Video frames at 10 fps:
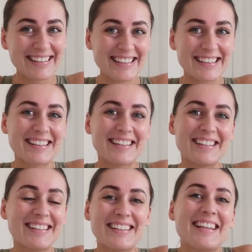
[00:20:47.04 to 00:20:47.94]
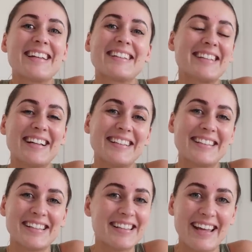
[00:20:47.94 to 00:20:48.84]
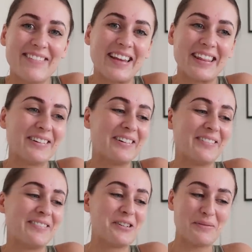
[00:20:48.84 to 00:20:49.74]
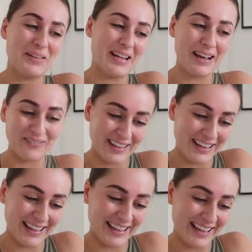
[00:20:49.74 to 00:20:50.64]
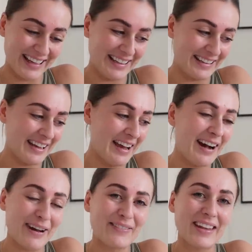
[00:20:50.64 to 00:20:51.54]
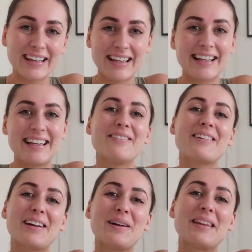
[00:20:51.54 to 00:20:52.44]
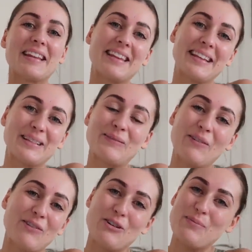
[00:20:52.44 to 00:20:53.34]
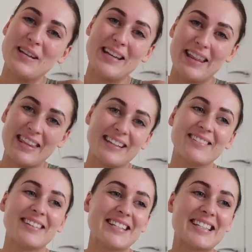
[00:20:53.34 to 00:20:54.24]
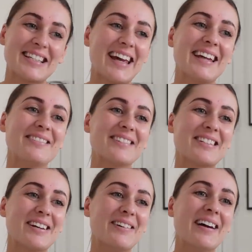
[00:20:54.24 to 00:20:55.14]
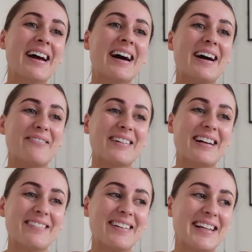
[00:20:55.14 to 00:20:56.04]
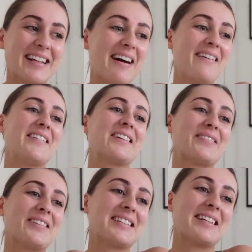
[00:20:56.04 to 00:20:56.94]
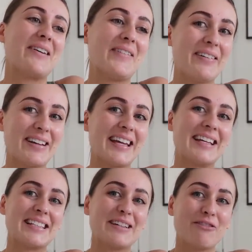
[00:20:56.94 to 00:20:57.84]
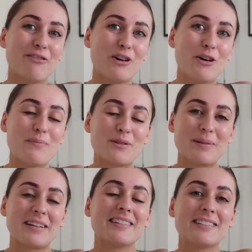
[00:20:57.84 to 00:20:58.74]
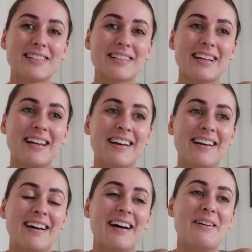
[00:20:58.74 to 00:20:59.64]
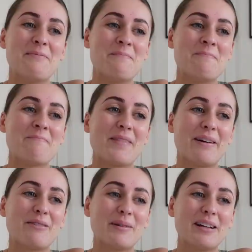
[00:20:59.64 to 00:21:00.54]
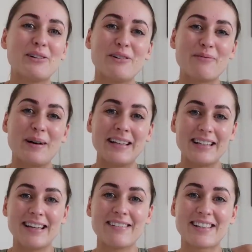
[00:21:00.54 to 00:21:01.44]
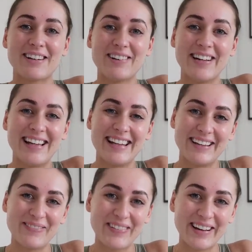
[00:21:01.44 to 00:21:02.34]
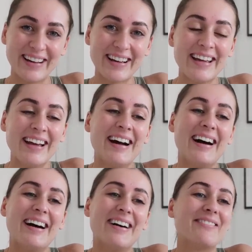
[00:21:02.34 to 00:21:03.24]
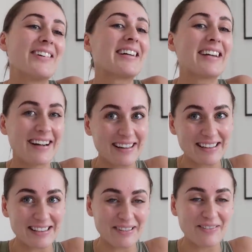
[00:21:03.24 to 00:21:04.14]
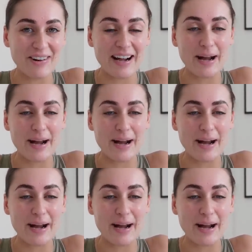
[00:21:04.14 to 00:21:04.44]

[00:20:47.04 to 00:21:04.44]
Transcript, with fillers: just things that I just never thought would be happening. And I've done like little clothing things before, but nothing on this scale. So I'm really, really nervous for it to come out in case it flops because um, that would be a lot of money down the toilet. But regardless of what